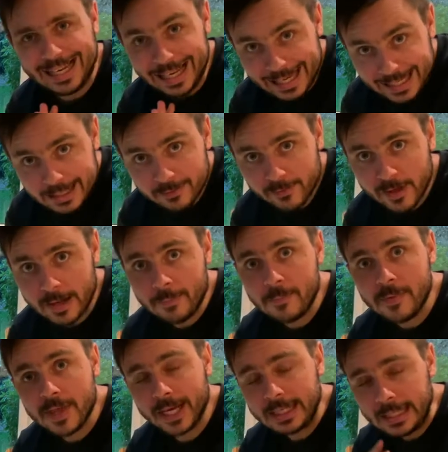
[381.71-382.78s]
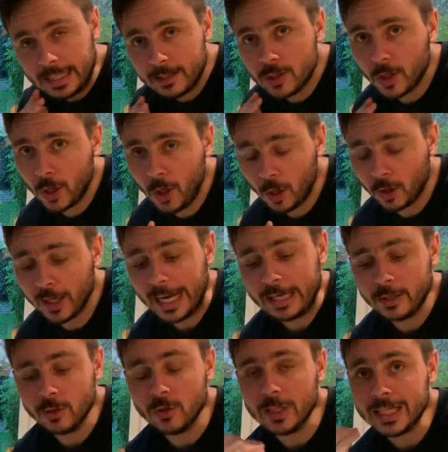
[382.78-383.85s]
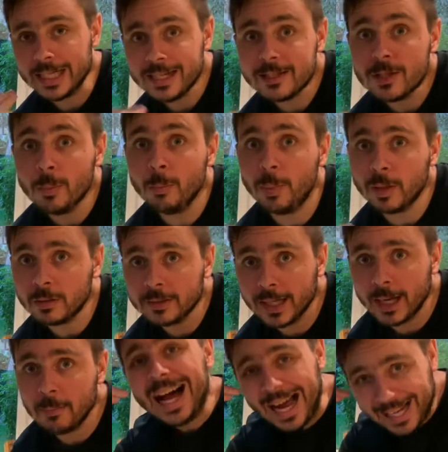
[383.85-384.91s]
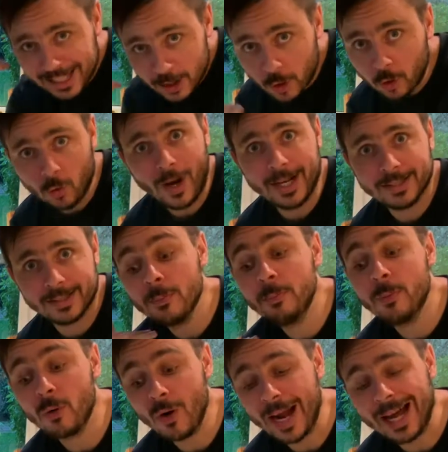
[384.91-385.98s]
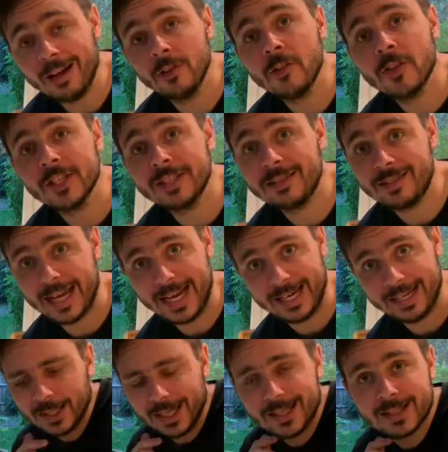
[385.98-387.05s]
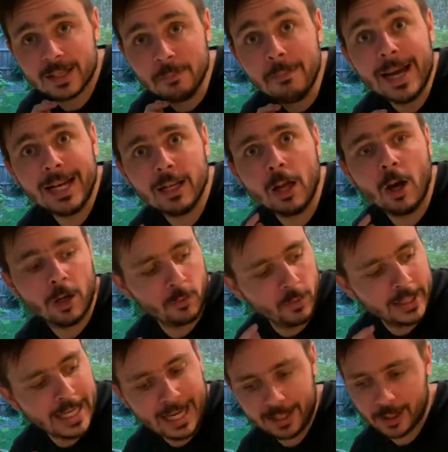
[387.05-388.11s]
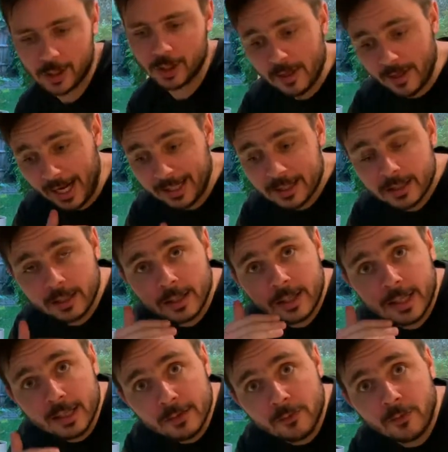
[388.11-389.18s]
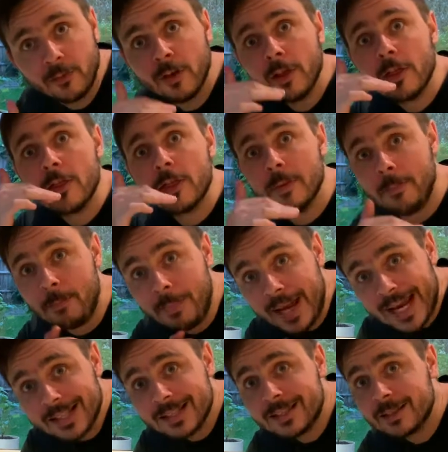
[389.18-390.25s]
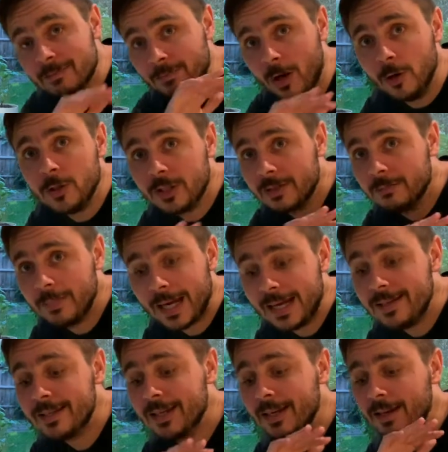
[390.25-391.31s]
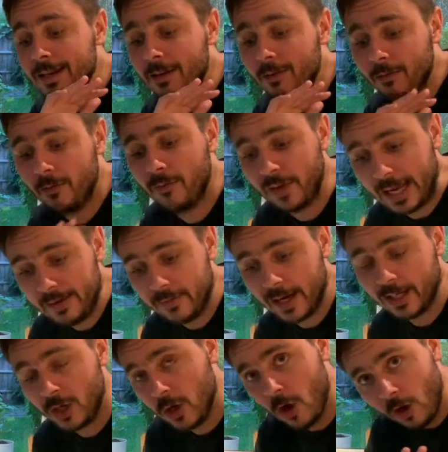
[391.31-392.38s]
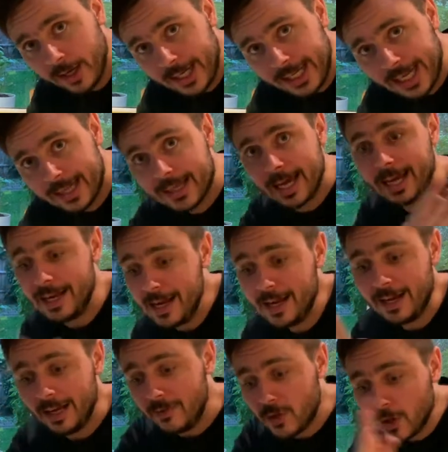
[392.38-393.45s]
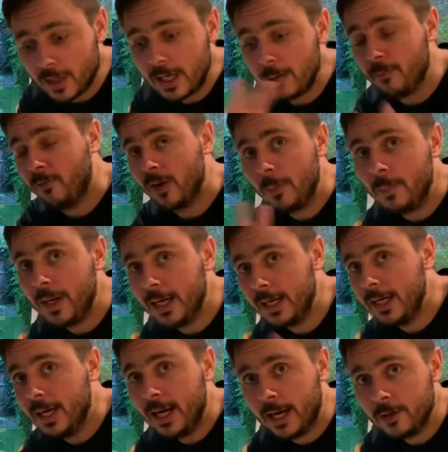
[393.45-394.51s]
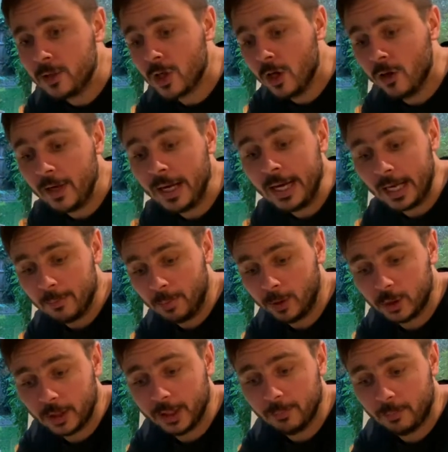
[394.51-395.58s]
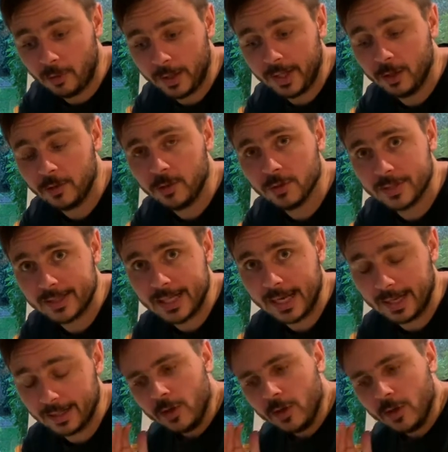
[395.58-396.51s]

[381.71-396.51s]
Leave them. They need to cook and you need to build up a crust, brown the steak. It's the Maillard reaction. That's going to give the best, most amazing flavor. You're not going to get that if you keep flipping and turning and pushing and prodding on your steak.